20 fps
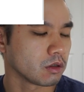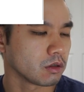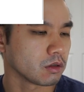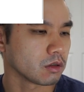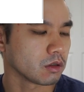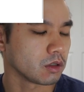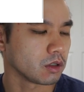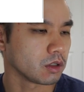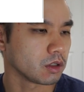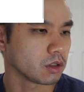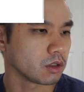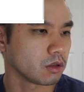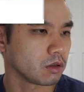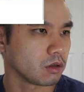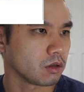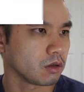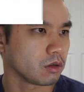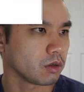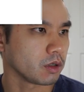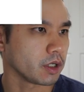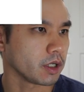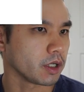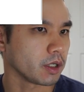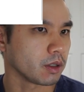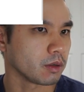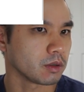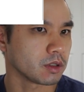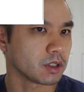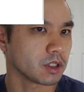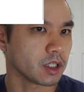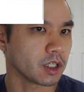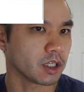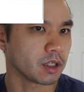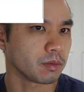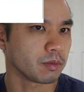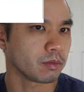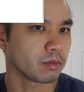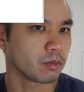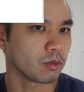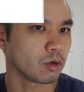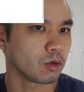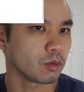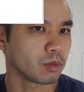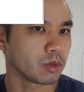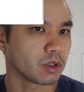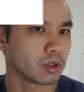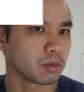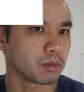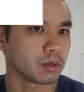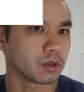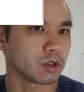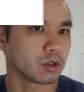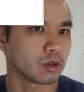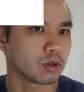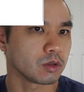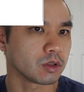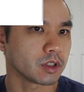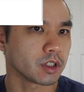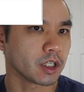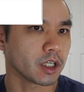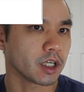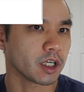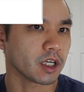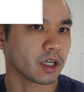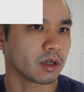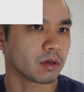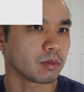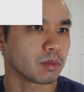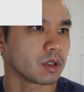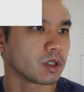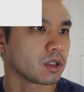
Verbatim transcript: I'm gonna go and type, open up a new tab.